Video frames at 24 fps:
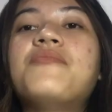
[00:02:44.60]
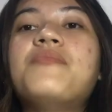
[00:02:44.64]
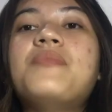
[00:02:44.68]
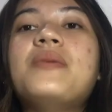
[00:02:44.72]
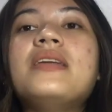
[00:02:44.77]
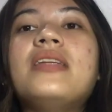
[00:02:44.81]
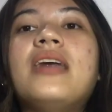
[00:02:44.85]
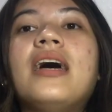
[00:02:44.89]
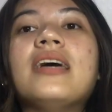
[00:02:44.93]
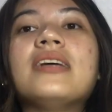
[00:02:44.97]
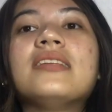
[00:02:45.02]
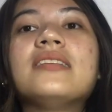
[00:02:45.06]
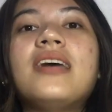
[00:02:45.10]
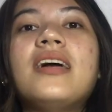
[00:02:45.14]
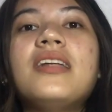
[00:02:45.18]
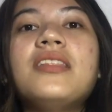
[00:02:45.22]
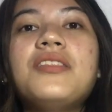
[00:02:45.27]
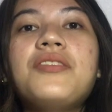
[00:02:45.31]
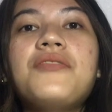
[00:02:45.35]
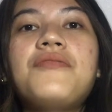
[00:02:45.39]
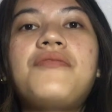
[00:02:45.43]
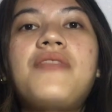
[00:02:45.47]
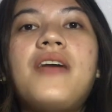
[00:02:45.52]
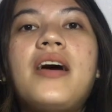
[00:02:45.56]
been
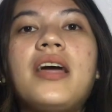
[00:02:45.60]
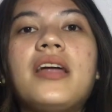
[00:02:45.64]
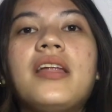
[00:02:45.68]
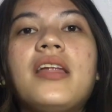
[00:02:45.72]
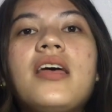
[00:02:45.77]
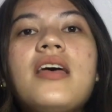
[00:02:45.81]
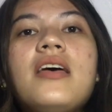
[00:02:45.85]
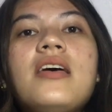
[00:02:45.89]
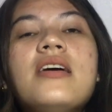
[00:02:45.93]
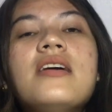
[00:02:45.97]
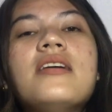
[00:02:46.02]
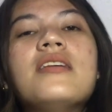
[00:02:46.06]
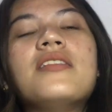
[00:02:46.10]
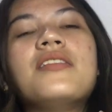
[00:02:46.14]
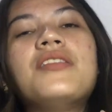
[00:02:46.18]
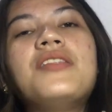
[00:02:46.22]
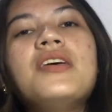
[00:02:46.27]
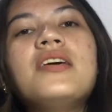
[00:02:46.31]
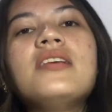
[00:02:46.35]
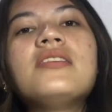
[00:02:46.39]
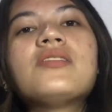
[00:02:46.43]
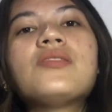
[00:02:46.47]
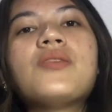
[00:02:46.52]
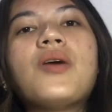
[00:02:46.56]
identified.
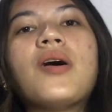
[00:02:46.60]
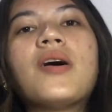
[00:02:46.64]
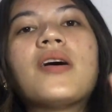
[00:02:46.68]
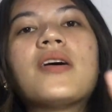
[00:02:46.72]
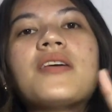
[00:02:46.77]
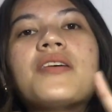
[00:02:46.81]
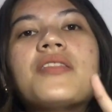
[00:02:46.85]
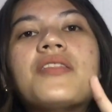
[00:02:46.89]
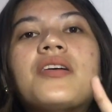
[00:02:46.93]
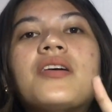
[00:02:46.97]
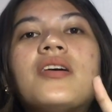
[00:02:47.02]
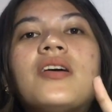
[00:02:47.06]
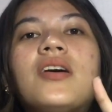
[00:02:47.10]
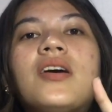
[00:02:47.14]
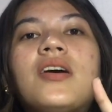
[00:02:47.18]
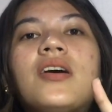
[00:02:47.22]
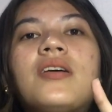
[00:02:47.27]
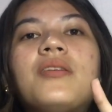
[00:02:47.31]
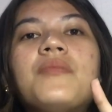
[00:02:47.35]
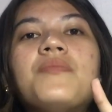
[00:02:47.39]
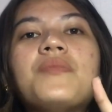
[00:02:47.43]
These are the